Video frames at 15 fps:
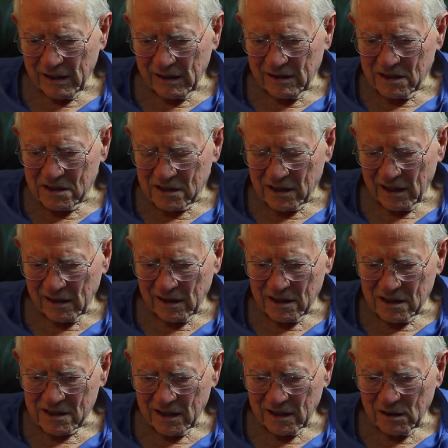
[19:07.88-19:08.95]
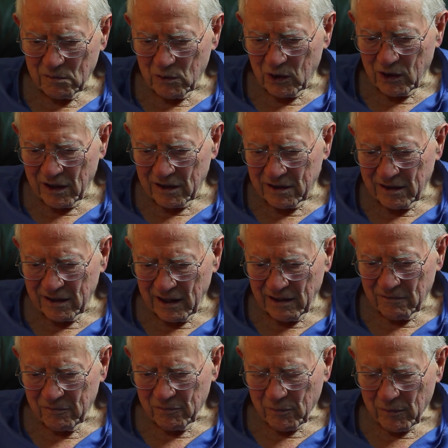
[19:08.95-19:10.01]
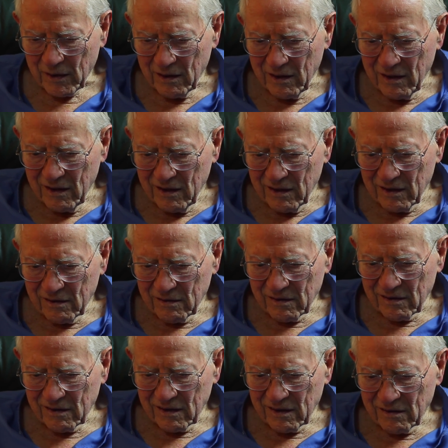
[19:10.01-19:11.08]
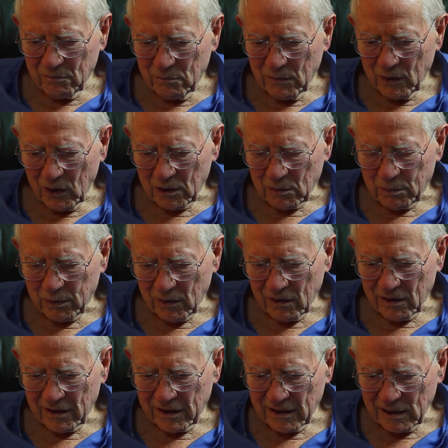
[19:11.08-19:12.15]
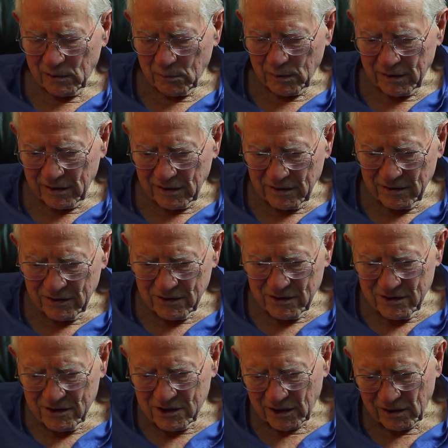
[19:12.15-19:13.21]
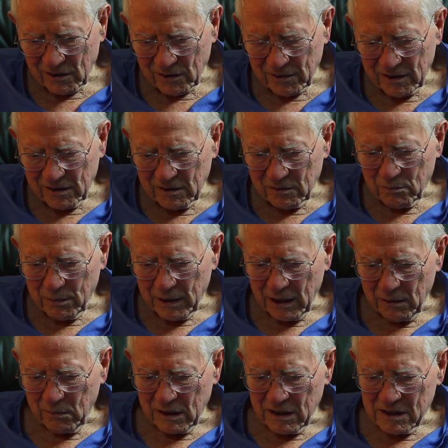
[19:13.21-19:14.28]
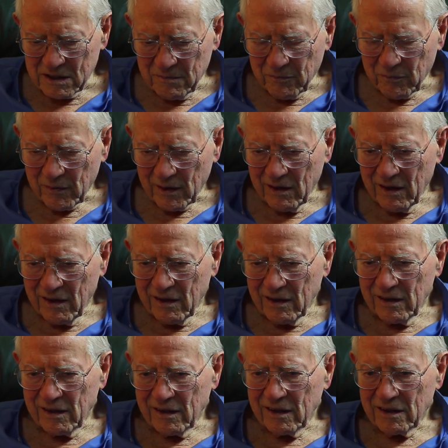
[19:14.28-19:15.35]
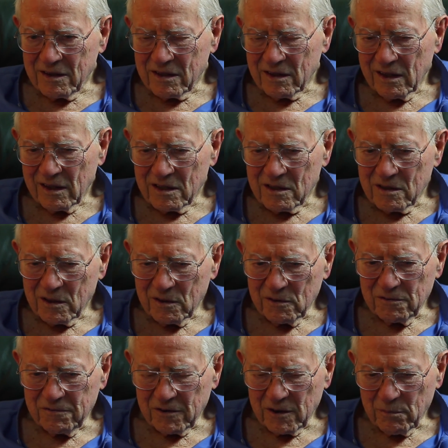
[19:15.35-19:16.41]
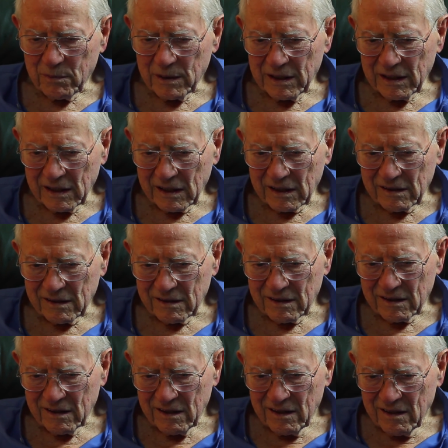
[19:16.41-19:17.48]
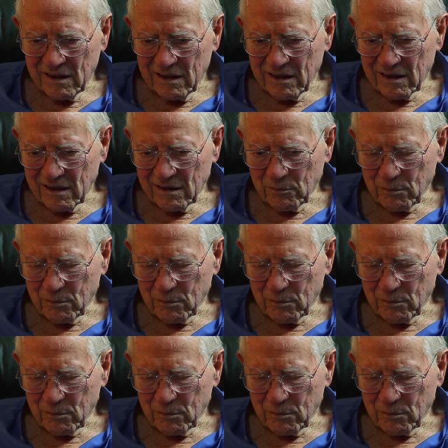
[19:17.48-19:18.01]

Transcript: descendants anymore to have multiple, unlimited children and babies. It's too forbidding and